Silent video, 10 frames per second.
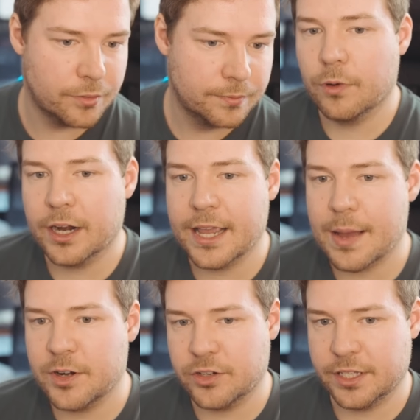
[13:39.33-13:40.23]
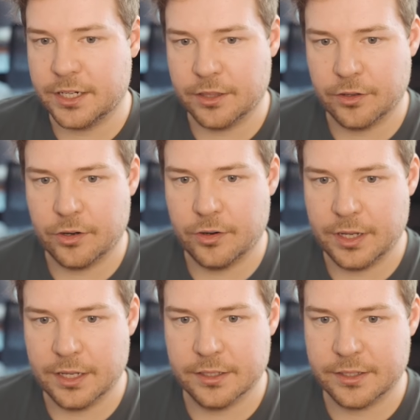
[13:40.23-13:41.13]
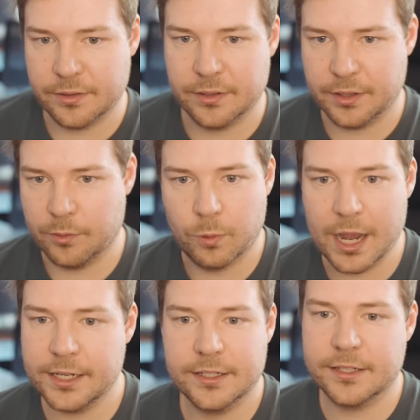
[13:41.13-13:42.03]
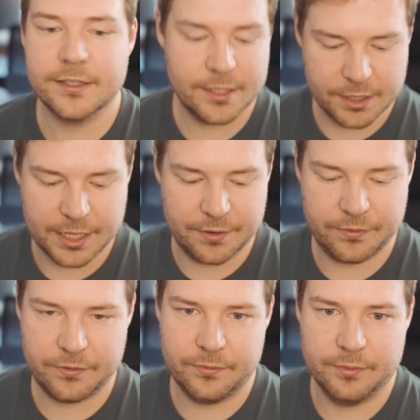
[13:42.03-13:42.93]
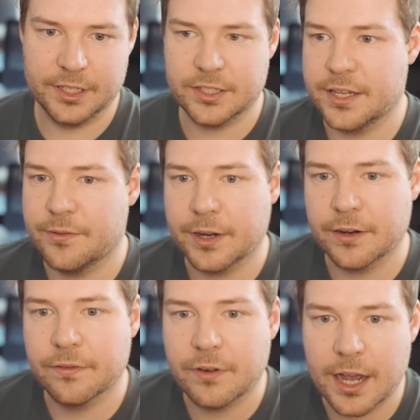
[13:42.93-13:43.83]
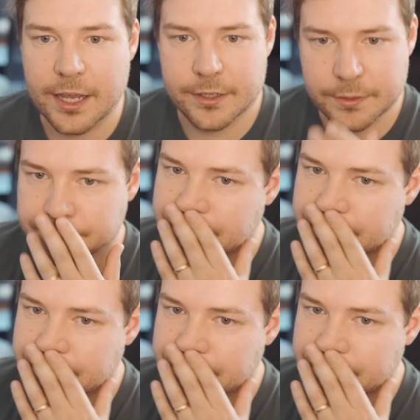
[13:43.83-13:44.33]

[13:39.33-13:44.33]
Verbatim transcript: What I am interested in though is where does this live? Let's see if we can find